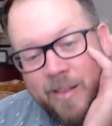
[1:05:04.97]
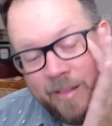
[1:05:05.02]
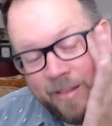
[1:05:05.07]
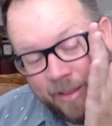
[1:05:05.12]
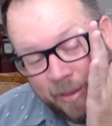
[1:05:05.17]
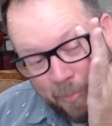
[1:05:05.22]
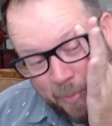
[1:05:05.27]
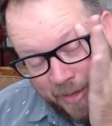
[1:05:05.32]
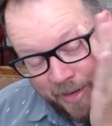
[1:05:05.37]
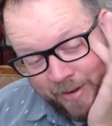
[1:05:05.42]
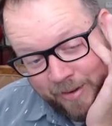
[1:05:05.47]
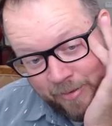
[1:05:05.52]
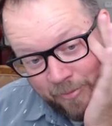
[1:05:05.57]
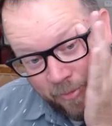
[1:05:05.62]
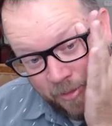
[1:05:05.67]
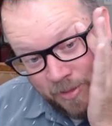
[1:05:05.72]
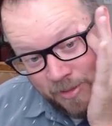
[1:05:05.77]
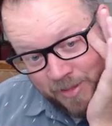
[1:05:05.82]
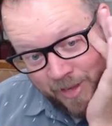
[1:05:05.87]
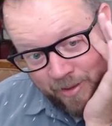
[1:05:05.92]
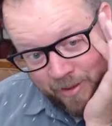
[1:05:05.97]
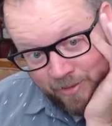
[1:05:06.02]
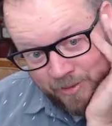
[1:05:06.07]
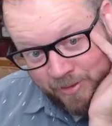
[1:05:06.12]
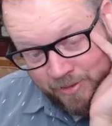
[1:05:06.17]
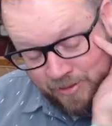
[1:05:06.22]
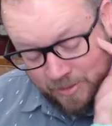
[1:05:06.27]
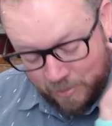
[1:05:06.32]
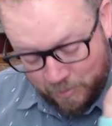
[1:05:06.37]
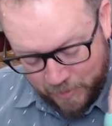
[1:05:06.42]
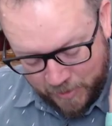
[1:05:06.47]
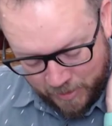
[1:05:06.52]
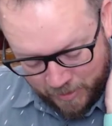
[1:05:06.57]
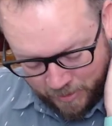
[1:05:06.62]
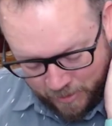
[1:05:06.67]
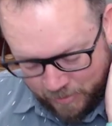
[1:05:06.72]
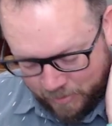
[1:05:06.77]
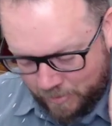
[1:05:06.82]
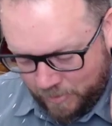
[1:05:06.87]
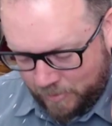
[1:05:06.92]
Like banana for scale needs to
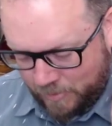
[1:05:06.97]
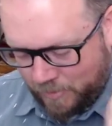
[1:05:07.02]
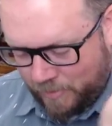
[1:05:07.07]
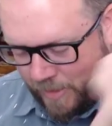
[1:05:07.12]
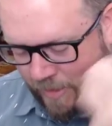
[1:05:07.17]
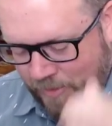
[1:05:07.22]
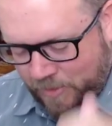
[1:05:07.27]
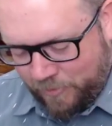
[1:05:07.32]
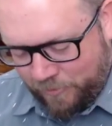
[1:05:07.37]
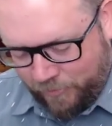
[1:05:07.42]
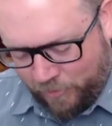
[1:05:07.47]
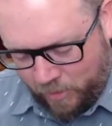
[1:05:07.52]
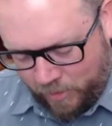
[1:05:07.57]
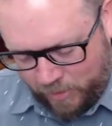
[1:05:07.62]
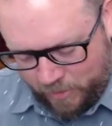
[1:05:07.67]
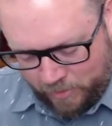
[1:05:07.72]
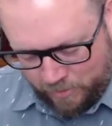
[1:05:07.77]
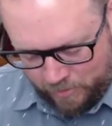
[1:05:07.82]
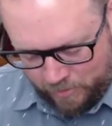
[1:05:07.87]
be, that's a front,